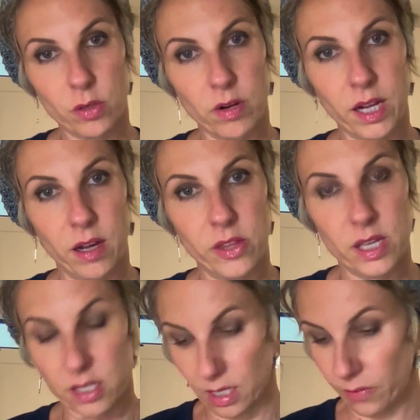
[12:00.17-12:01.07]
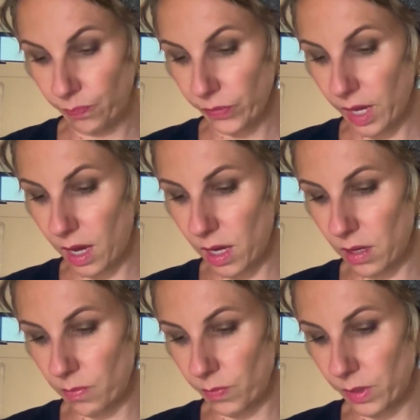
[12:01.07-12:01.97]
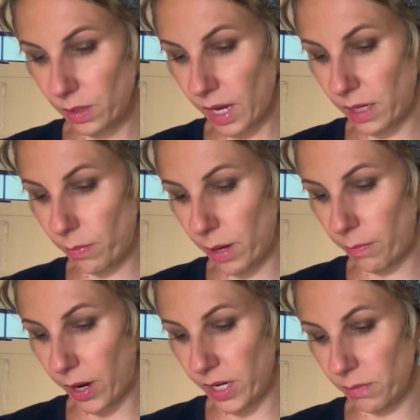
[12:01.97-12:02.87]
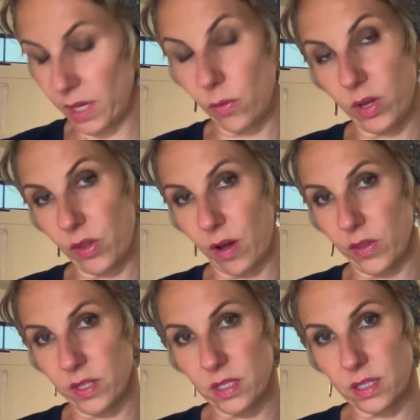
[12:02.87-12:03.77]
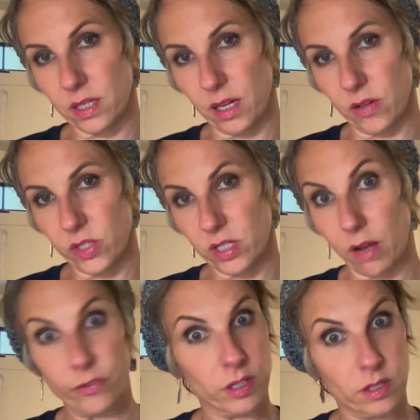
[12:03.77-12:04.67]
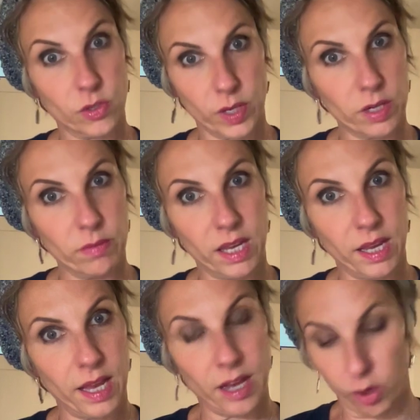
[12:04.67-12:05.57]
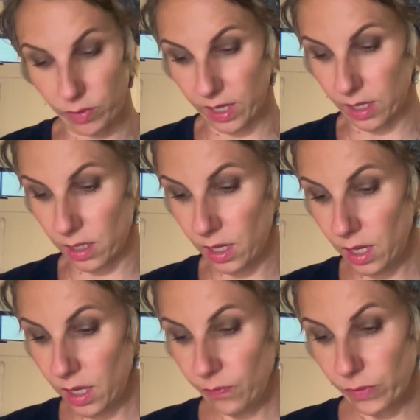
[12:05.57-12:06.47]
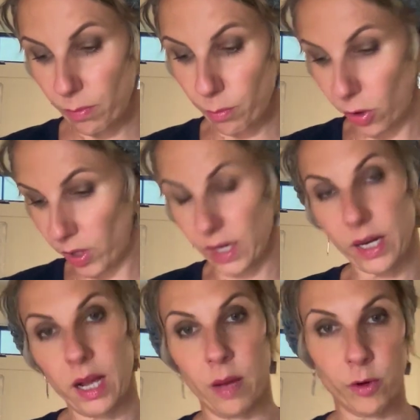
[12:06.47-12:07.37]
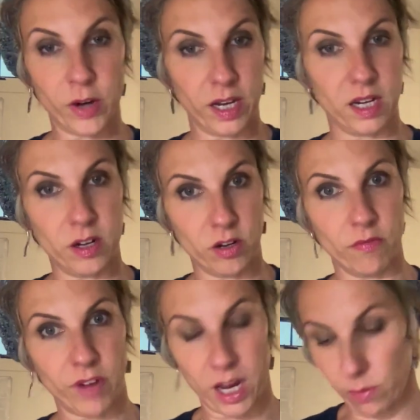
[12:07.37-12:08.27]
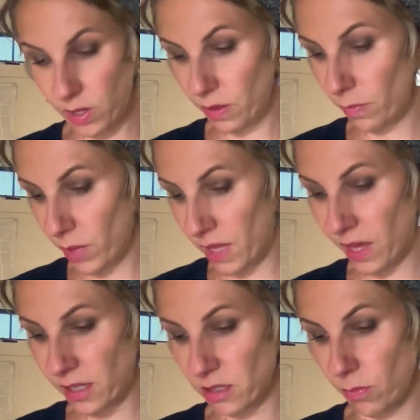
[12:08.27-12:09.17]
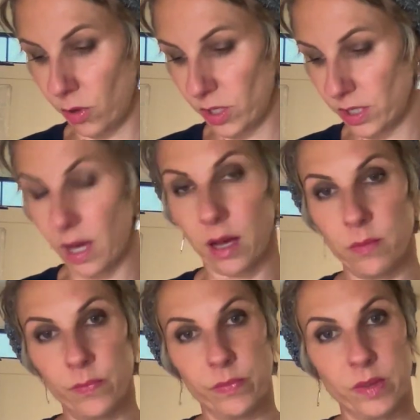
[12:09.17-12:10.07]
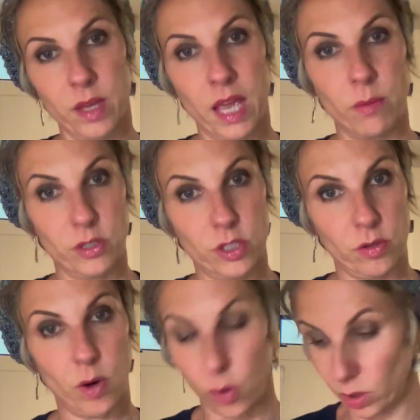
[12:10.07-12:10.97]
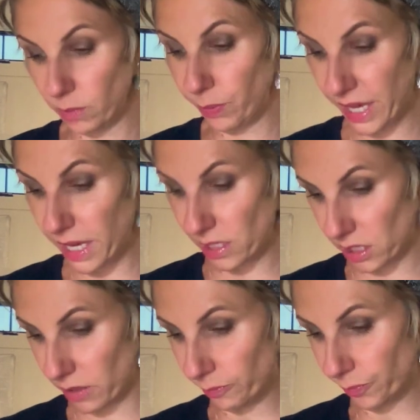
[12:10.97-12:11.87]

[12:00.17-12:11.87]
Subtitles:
throwing all this, kind of bombarding me with all this, stuff to trigger me and help me get more, create an inner environment that's more able to hold peace.